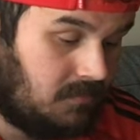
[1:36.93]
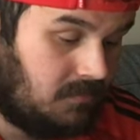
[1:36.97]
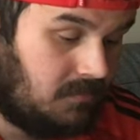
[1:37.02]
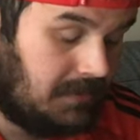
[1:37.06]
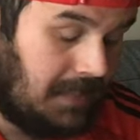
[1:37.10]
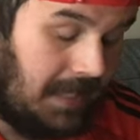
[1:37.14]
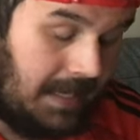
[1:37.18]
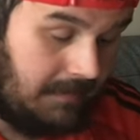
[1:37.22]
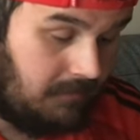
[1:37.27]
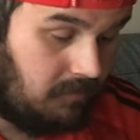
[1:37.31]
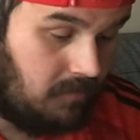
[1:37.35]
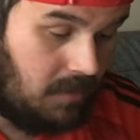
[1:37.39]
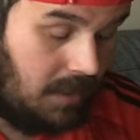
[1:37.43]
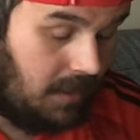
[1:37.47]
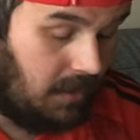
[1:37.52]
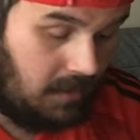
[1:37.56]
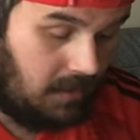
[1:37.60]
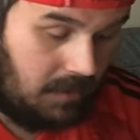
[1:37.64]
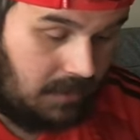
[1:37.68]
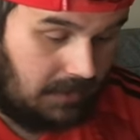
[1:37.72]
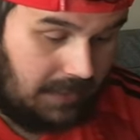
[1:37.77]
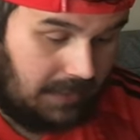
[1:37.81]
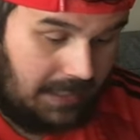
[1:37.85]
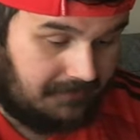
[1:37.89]

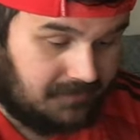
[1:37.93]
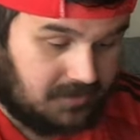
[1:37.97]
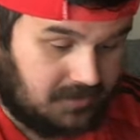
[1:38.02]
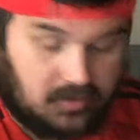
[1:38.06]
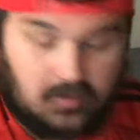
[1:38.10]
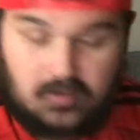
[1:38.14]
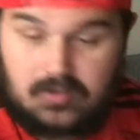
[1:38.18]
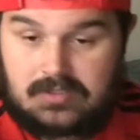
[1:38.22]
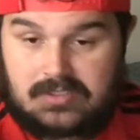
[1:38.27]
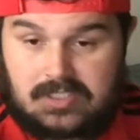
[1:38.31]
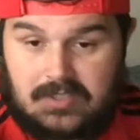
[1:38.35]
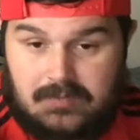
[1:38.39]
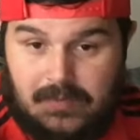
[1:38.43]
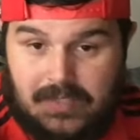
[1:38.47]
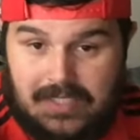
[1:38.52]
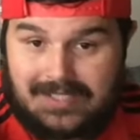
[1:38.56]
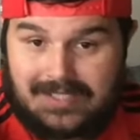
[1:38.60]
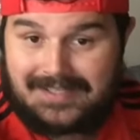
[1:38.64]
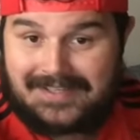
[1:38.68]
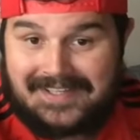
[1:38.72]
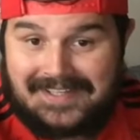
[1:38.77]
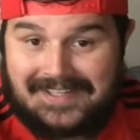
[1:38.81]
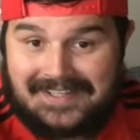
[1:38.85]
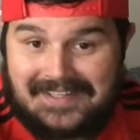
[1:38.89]
have to do it somewhere.
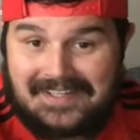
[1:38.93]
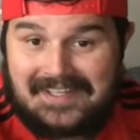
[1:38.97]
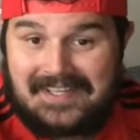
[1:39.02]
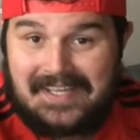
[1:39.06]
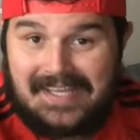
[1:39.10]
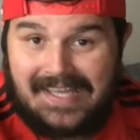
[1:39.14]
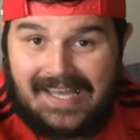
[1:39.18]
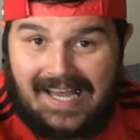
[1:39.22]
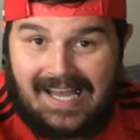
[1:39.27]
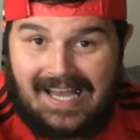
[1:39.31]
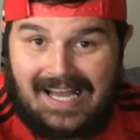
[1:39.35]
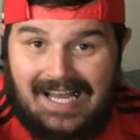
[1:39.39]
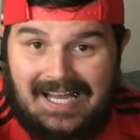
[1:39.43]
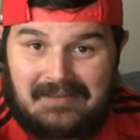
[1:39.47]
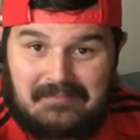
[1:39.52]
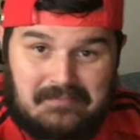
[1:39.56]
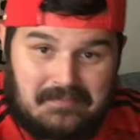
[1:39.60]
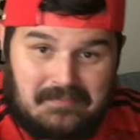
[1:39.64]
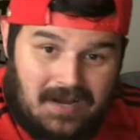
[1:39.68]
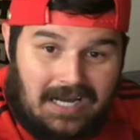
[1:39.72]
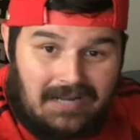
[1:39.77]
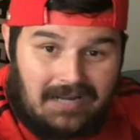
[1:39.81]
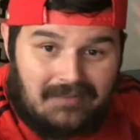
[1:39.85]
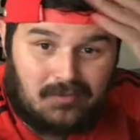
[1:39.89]

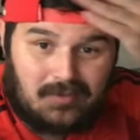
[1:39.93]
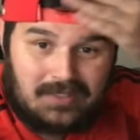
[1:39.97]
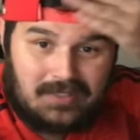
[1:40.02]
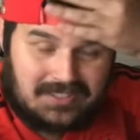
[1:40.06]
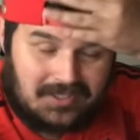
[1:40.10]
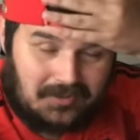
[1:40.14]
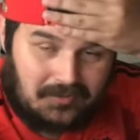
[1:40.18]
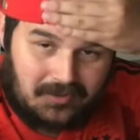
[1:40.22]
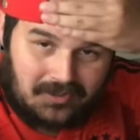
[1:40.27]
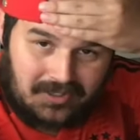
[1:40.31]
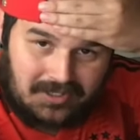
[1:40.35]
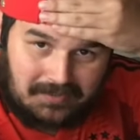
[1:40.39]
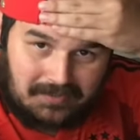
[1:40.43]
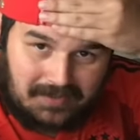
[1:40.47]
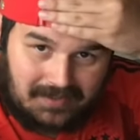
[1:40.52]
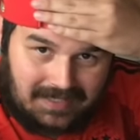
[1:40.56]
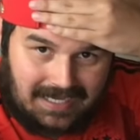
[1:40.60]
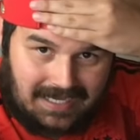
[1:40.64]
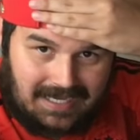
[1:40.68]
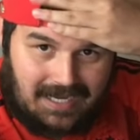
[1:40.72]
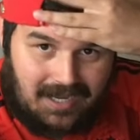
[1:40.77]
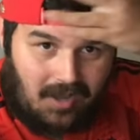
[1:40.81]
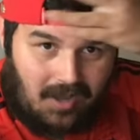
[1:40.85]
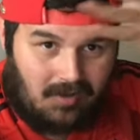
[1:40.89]
either way, don't worry about
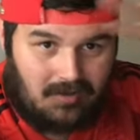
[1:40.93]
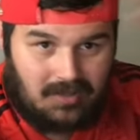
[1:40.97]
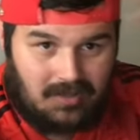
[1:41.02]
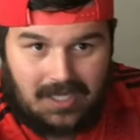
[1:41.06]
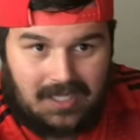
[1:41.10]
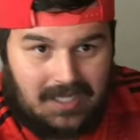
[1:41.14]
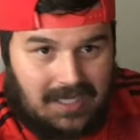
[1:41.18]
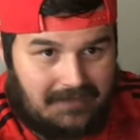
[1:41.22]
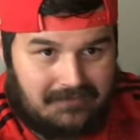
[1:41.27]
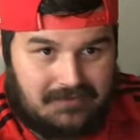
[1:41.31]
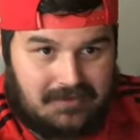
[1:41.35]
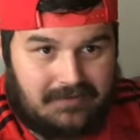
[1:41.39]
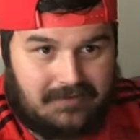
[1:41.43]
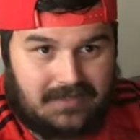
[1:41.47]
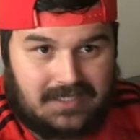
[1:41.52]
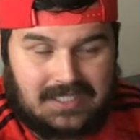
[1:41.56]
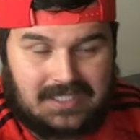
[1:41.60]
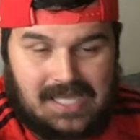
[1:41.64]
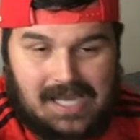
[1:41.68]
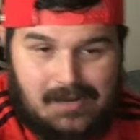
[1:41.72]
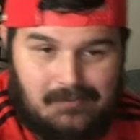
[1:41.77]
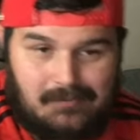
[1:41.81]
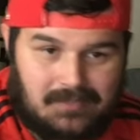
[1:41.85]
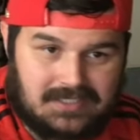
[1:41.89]
that. I'll have to figure
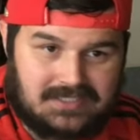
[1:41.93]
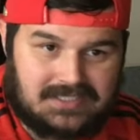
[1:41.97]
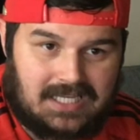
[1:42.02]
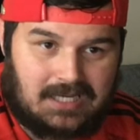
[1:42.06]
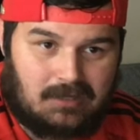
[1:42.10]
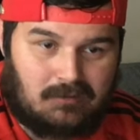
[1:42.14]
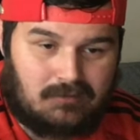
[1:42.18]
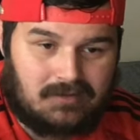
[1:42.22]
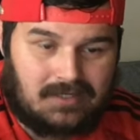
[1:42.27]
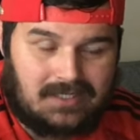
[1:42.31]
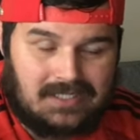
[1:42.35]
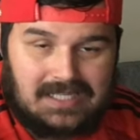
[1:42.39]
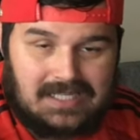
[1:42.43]
that out myself.